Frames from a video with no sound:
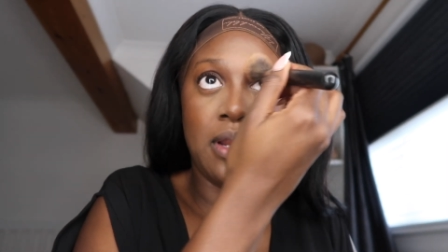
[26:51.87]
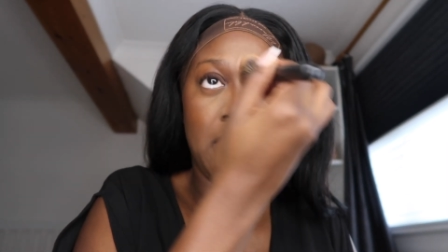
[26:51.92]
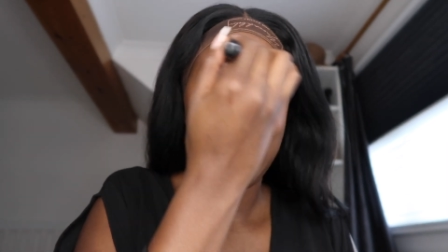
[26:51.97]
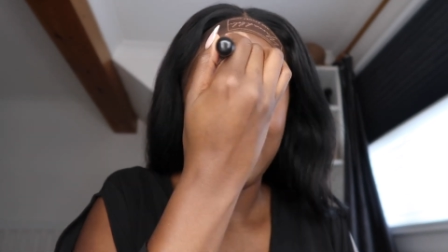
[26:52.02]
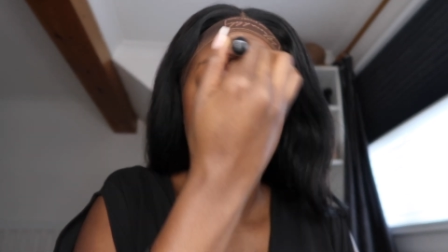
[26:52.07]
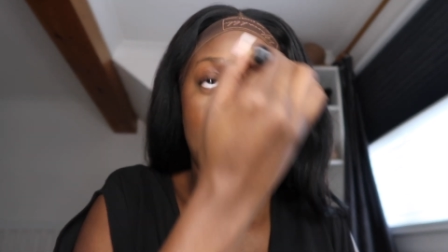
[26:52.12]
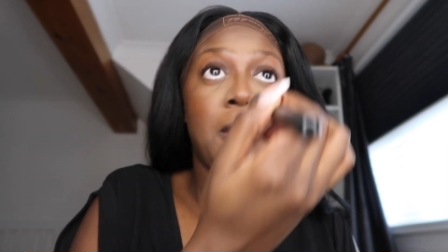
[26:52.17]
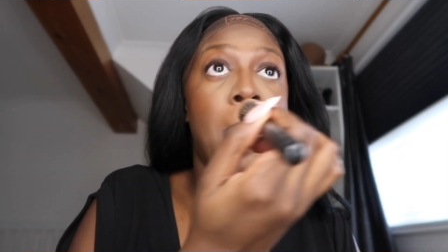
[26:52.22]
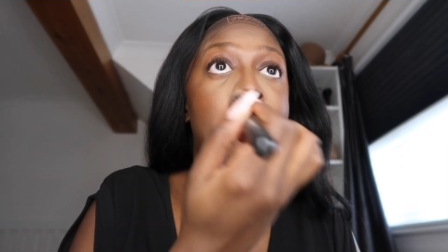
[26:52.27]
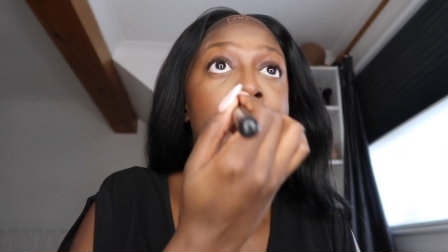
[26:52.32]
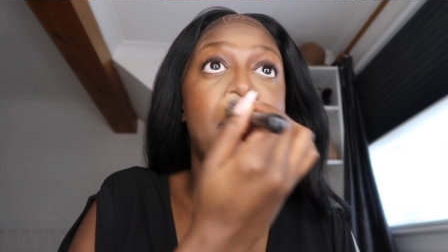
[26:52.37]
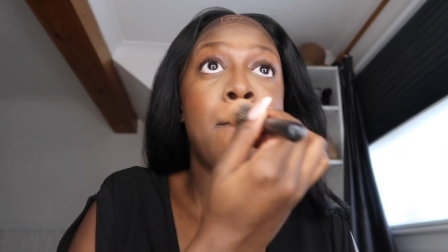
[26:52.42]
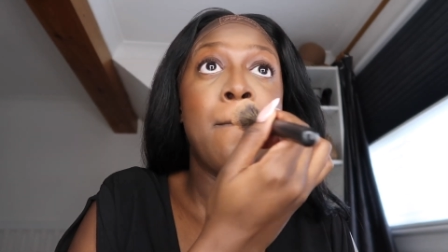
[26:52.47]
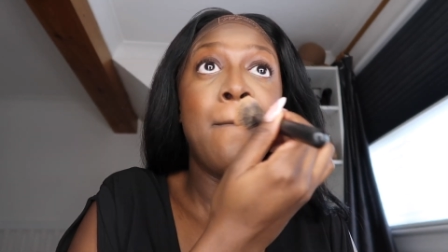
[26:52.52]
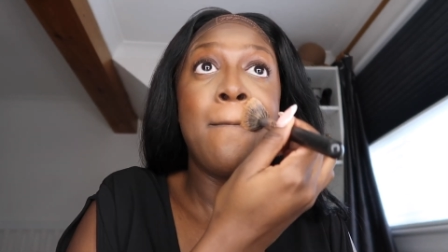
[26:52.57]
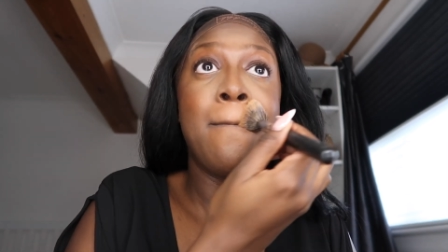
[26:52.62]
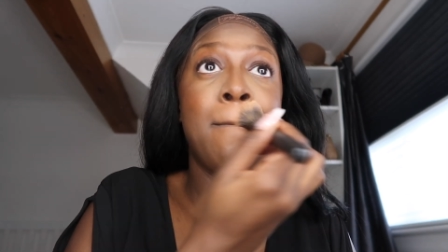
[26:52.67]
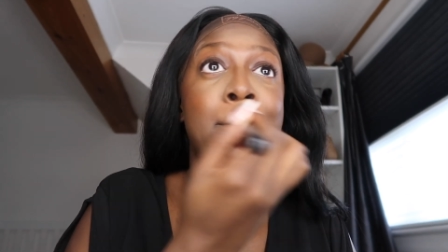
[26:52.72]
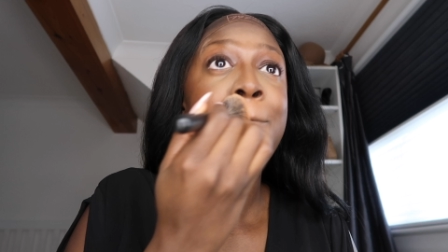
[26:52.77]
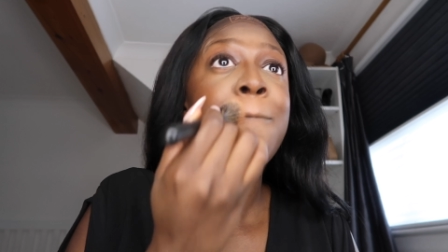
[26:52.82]
like
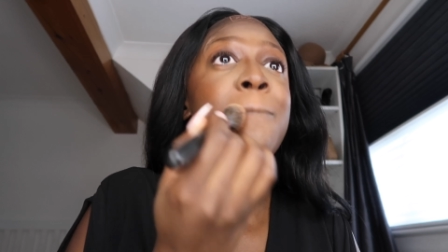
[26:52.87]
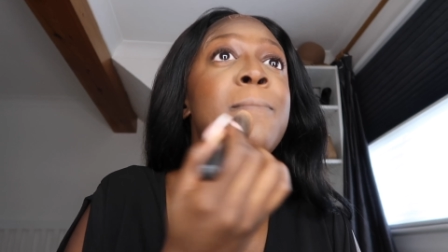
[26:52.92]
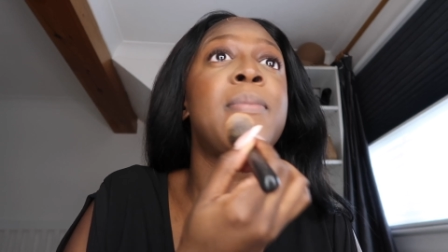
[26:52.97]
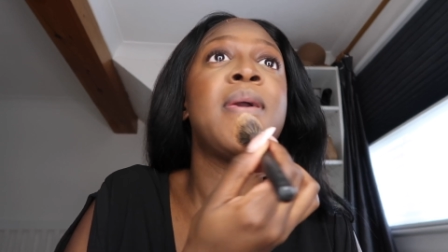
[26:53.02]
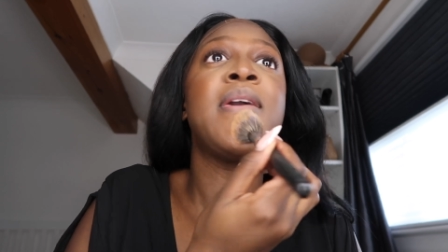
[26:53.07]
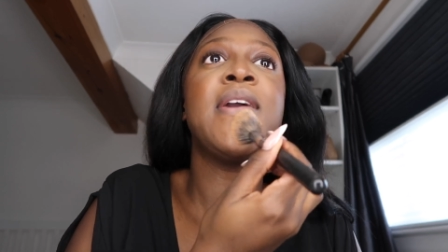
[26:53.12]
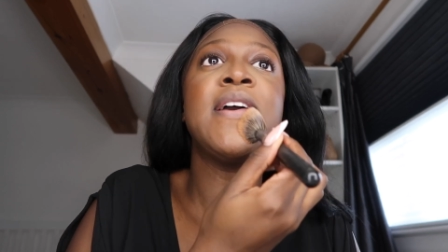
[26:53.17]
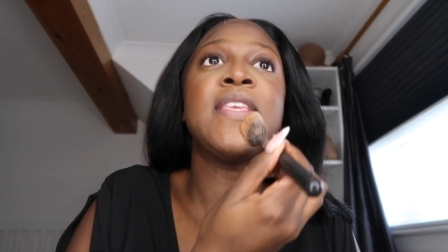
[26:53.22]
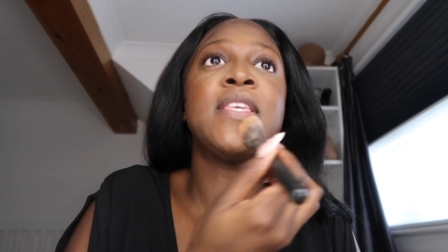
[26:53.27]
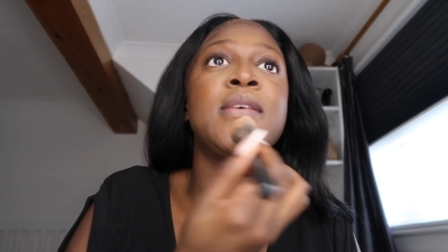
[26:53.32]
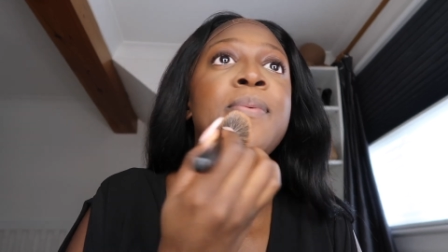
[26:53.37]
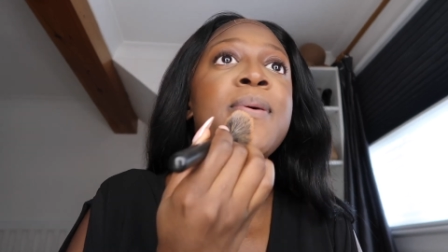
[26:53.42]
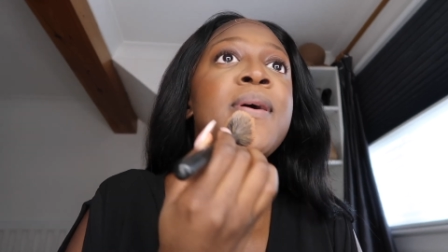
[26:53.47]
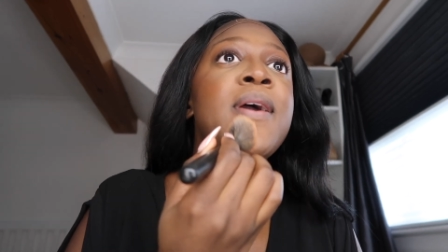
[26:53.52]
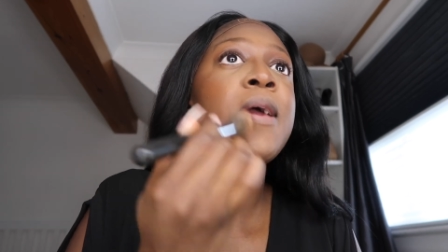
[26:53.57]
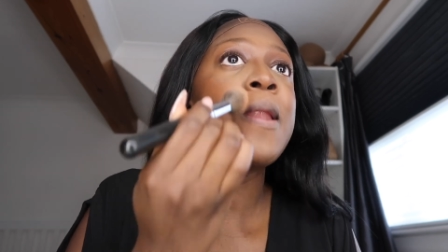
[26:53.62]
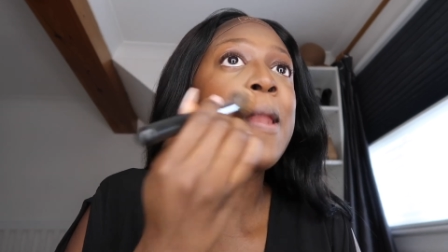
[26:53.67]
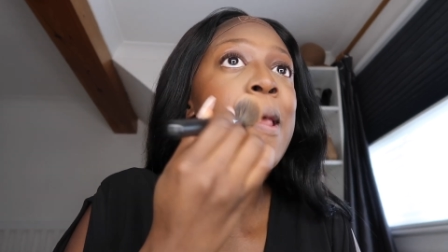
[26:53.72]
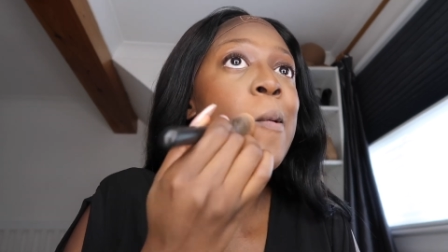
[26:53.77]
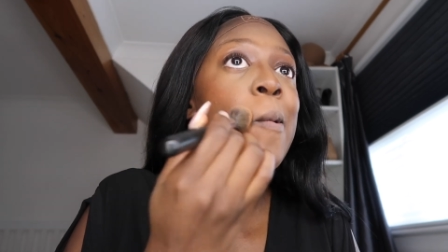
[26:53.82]

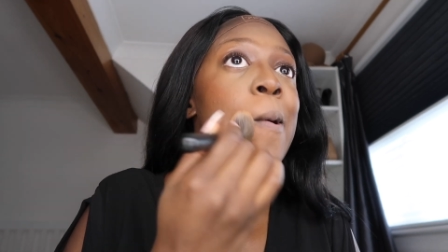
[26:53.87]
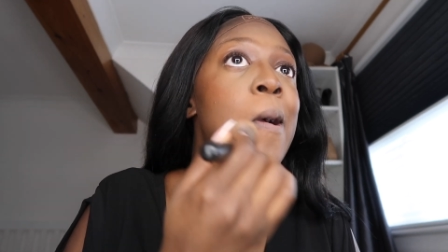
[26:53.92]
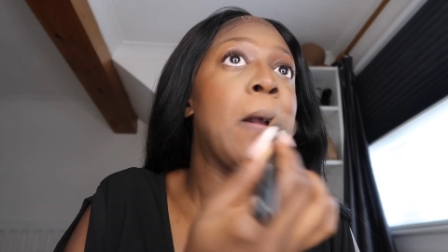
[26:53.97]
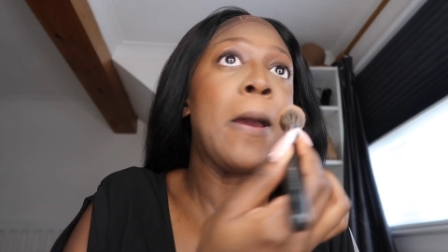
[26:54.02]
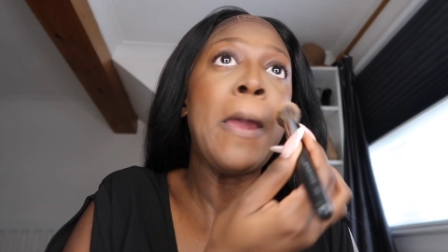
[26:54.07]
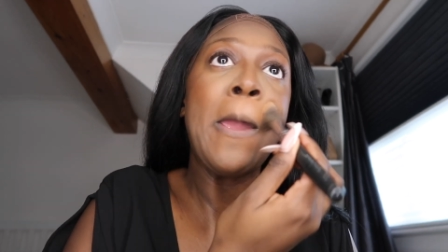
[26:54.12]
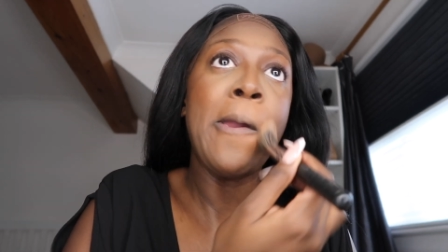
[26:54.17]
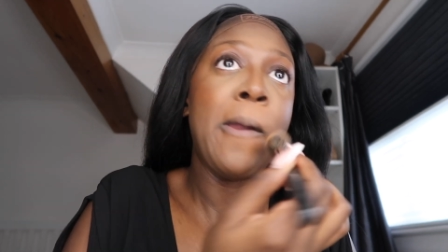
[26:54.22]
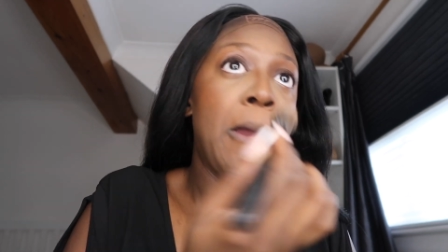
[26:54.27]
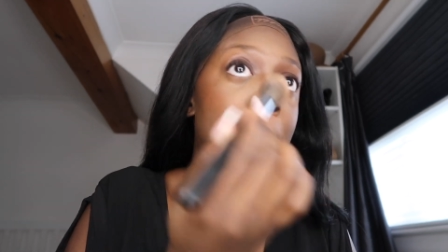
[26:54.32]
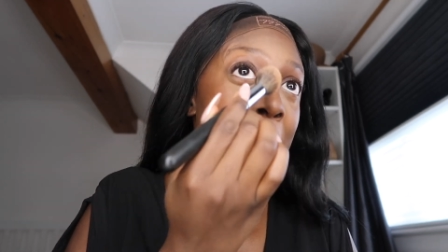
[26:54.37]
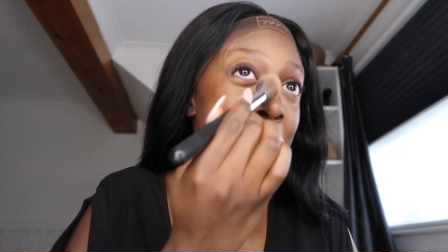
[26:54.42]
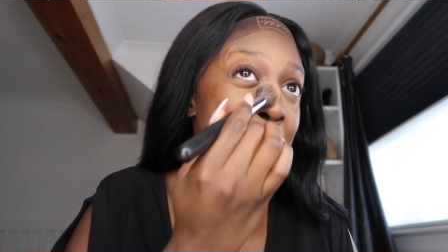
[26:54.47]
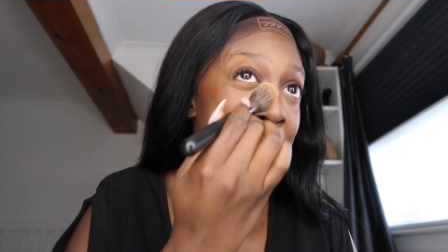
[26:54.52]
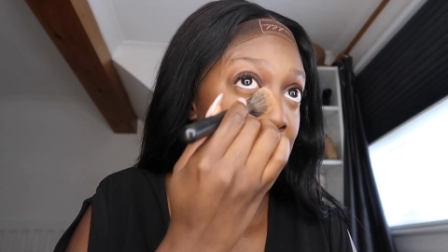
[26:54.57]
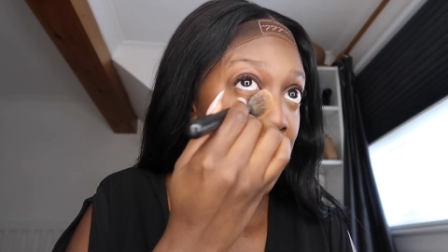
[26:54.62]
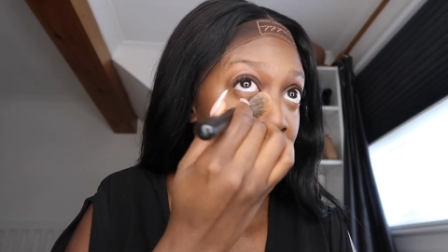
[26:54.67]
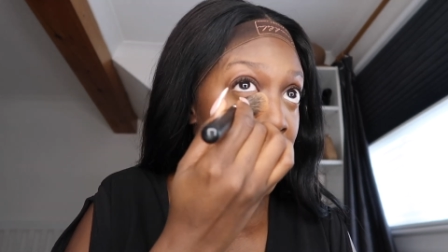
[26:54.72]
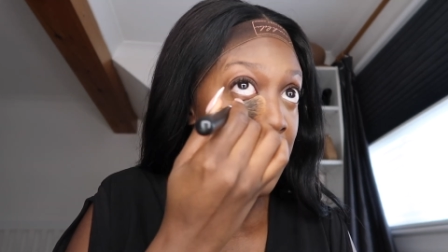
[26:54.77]
peer-to-peer -peer networking